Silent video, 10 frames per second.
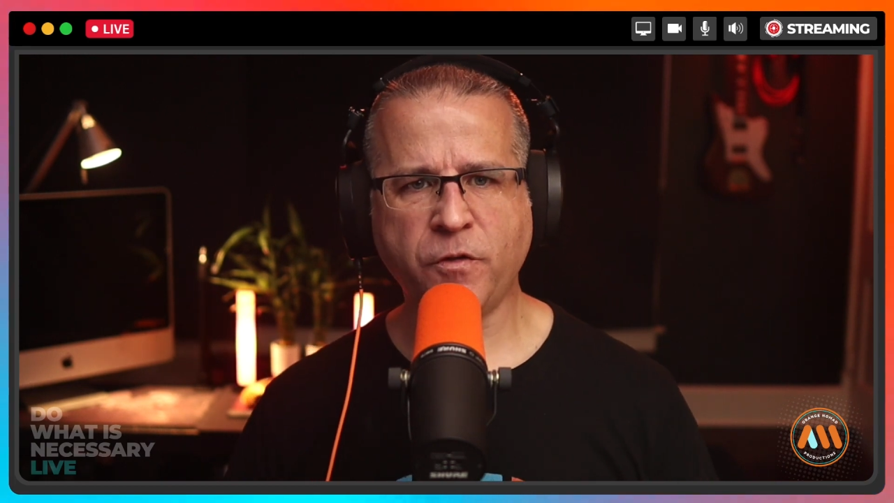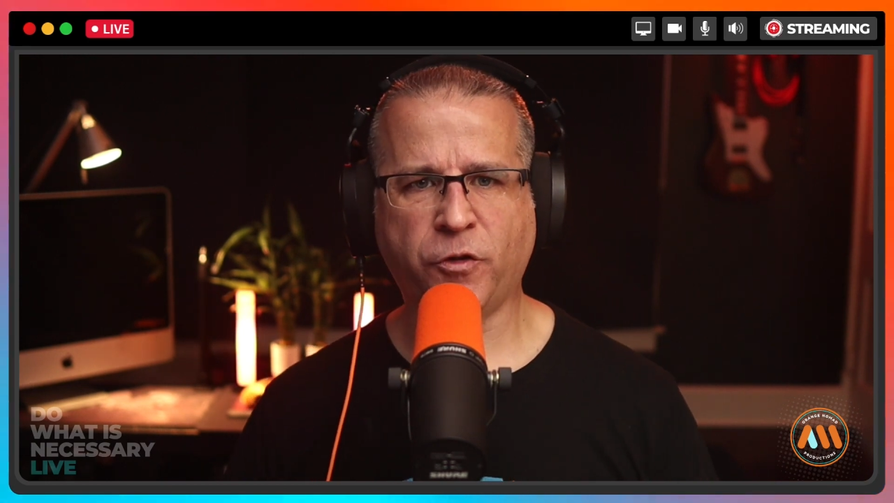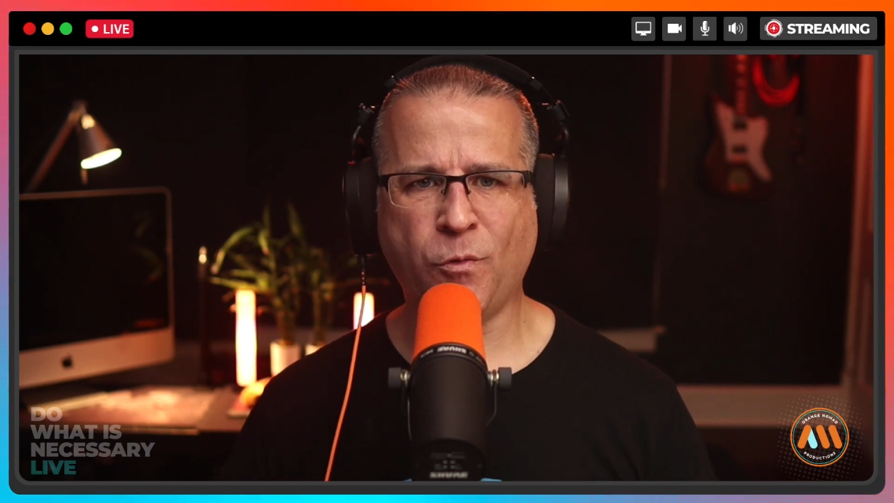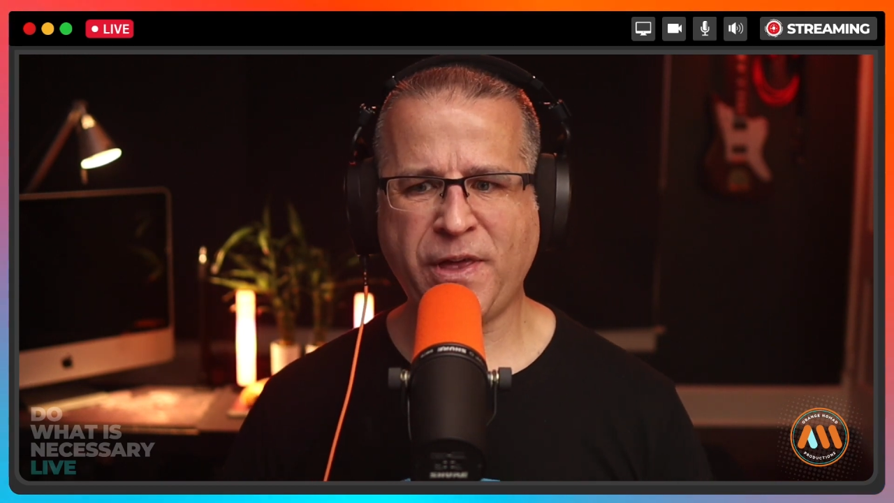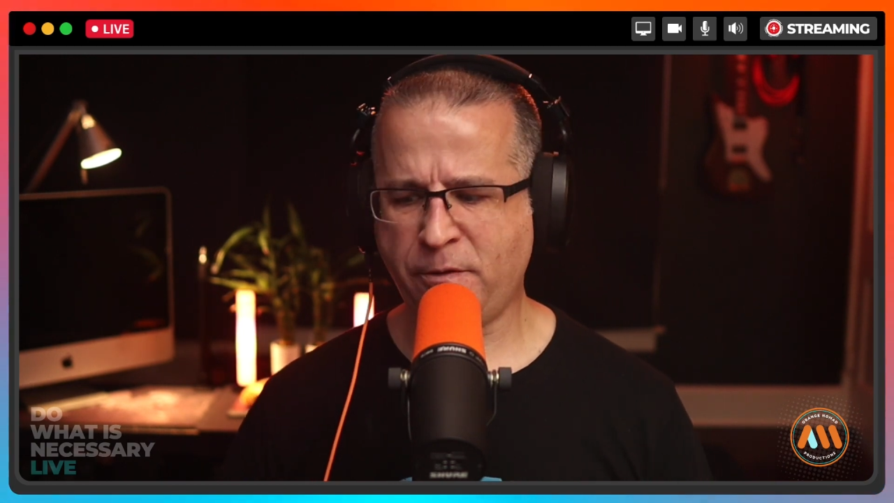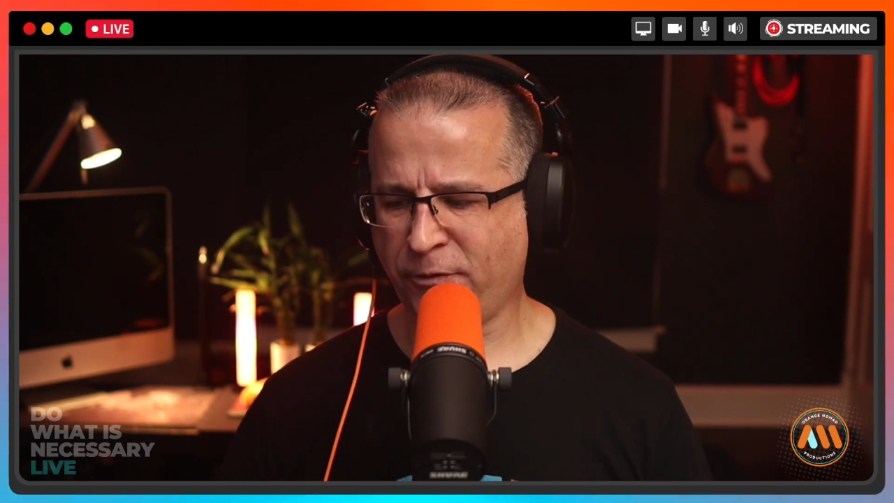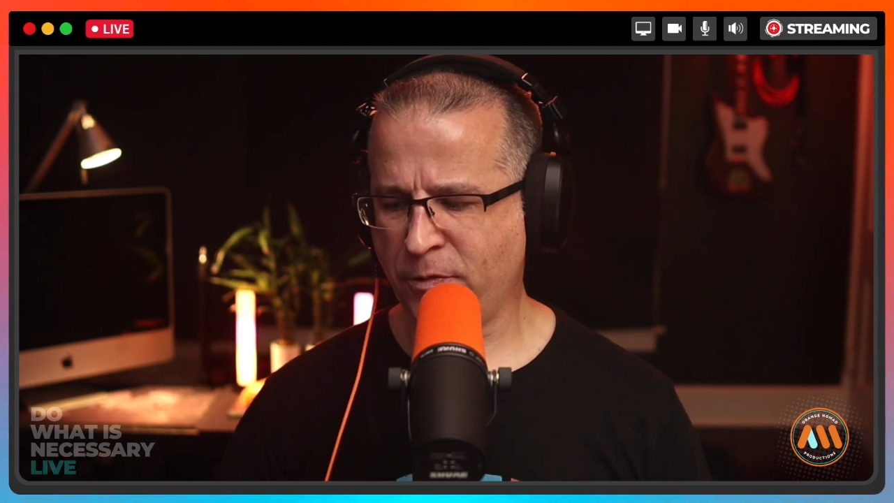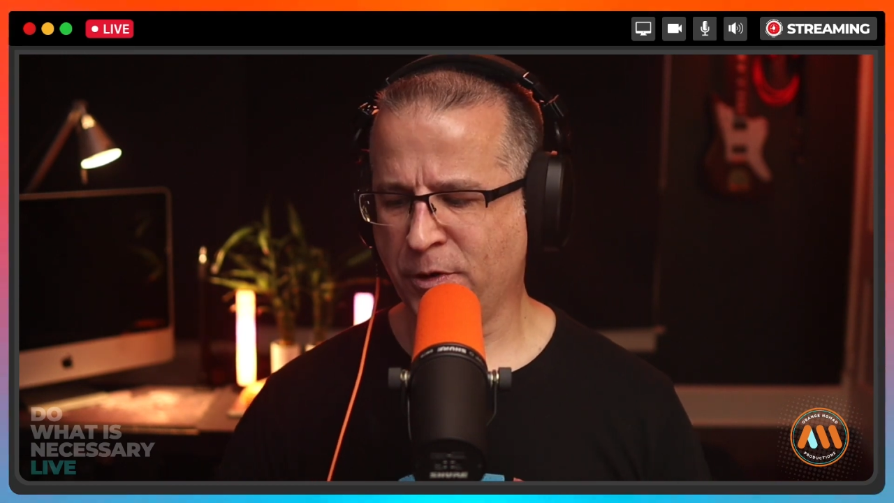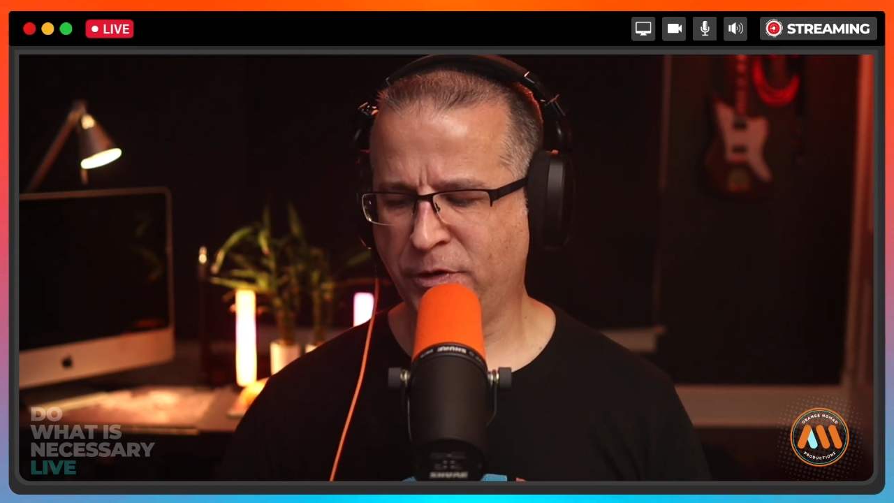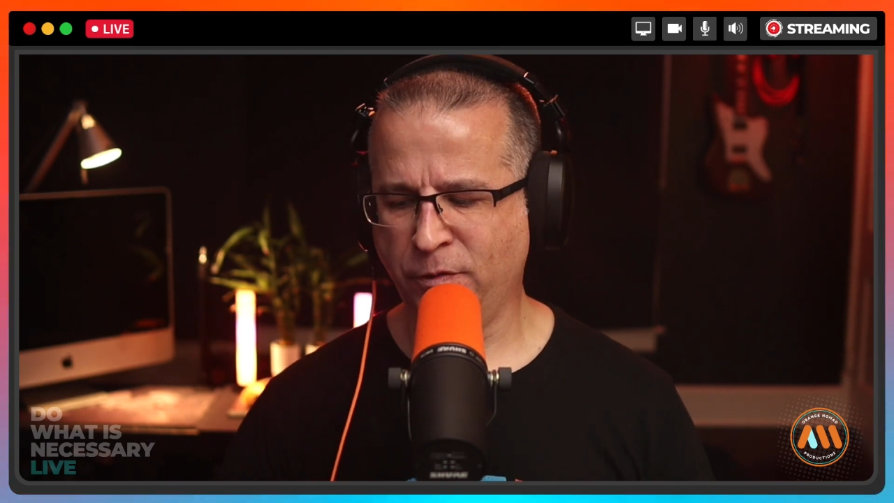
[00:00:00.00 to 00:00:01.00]
So without
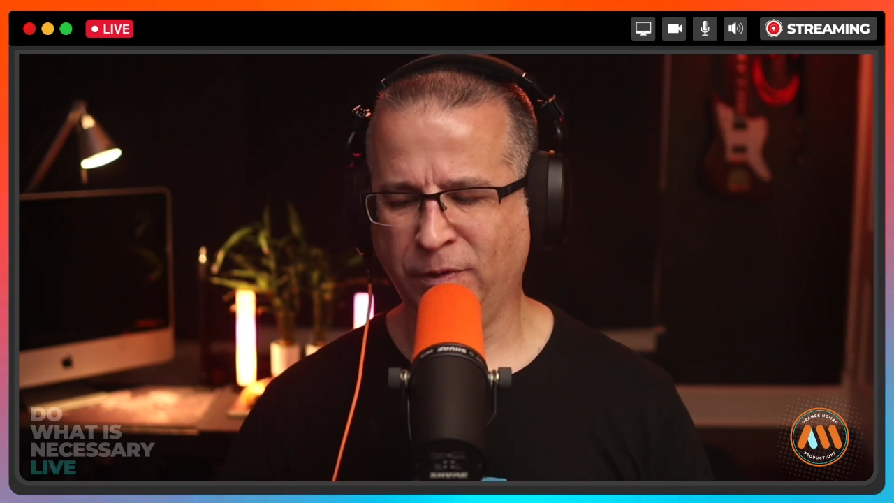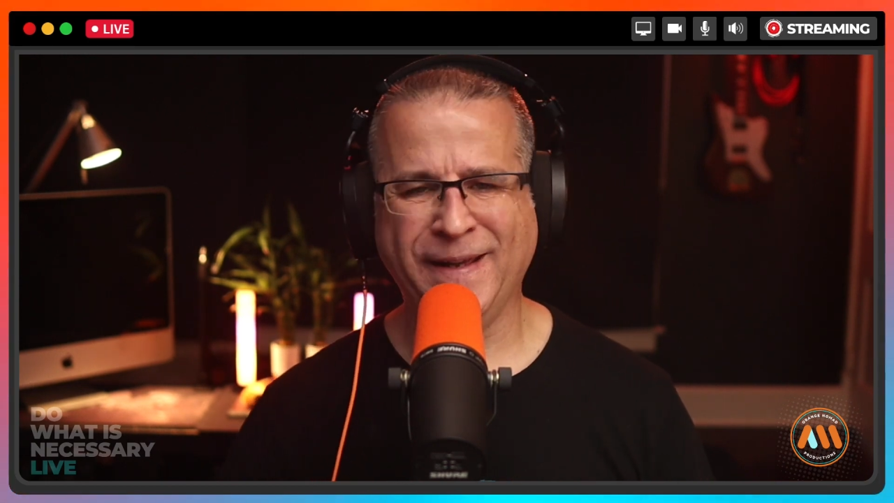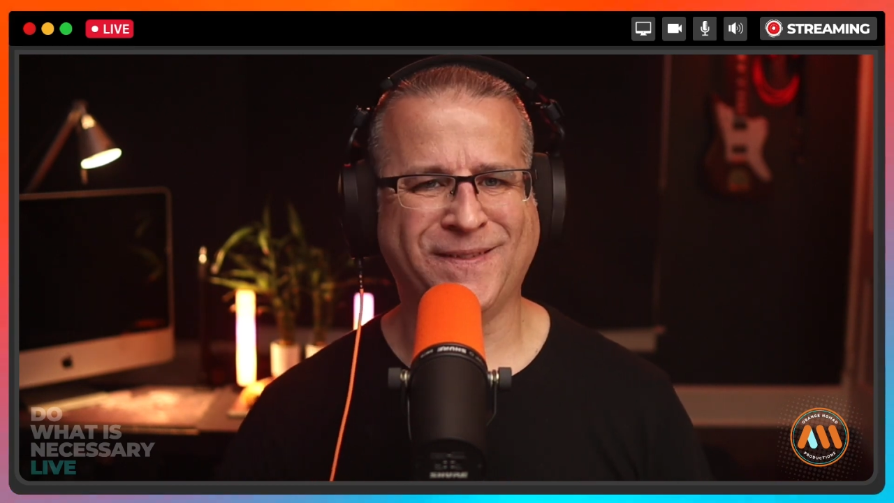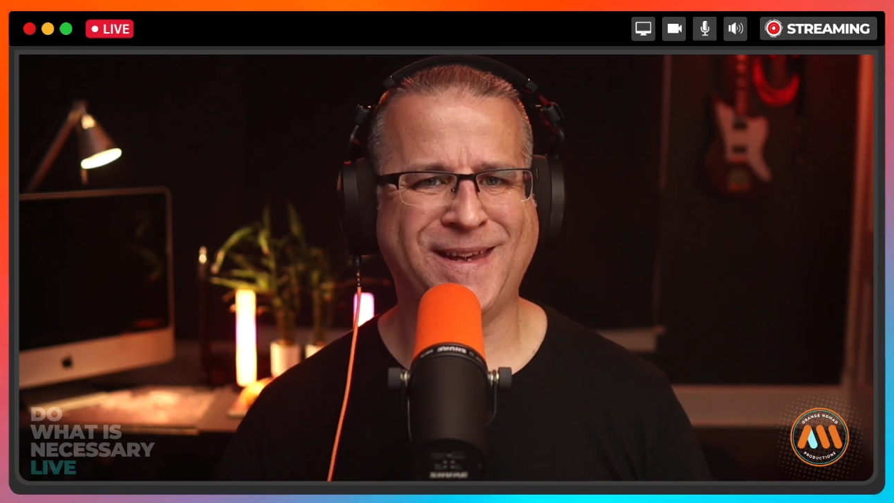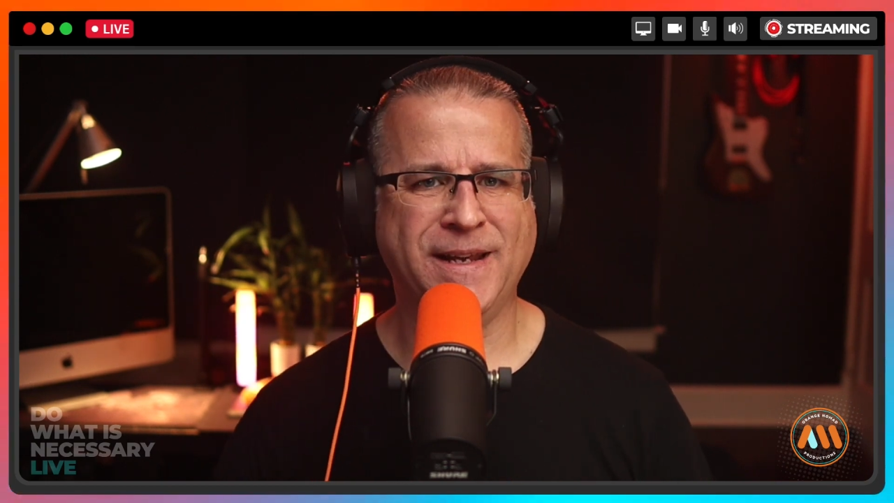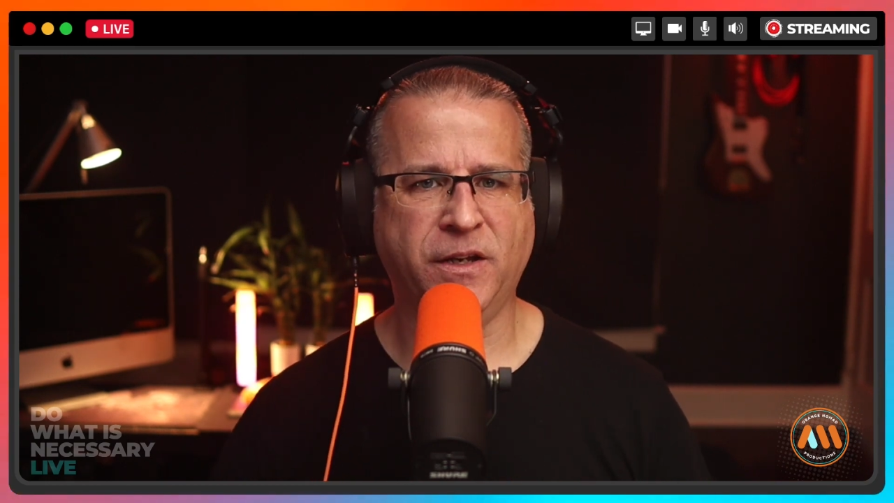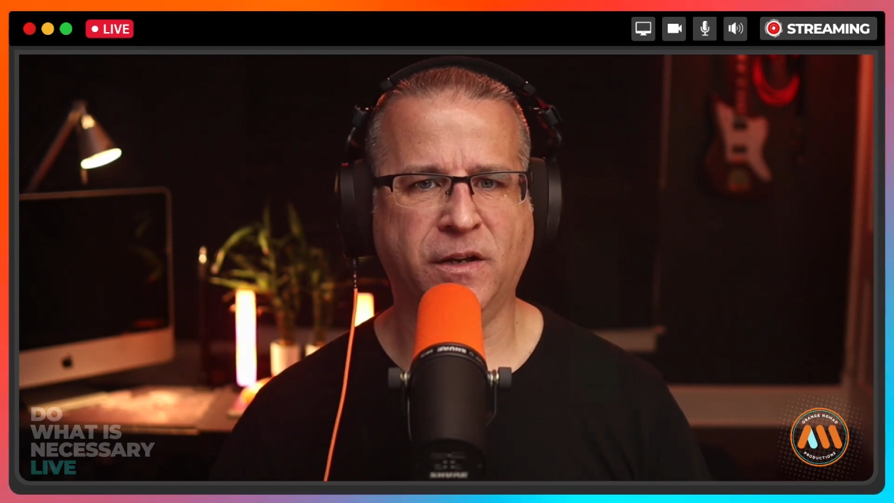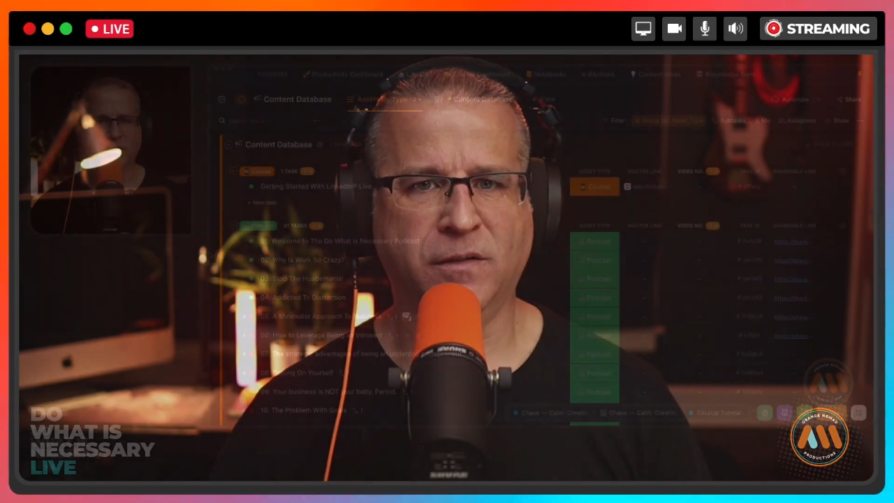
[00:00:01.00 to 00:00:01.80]
further ado, let's get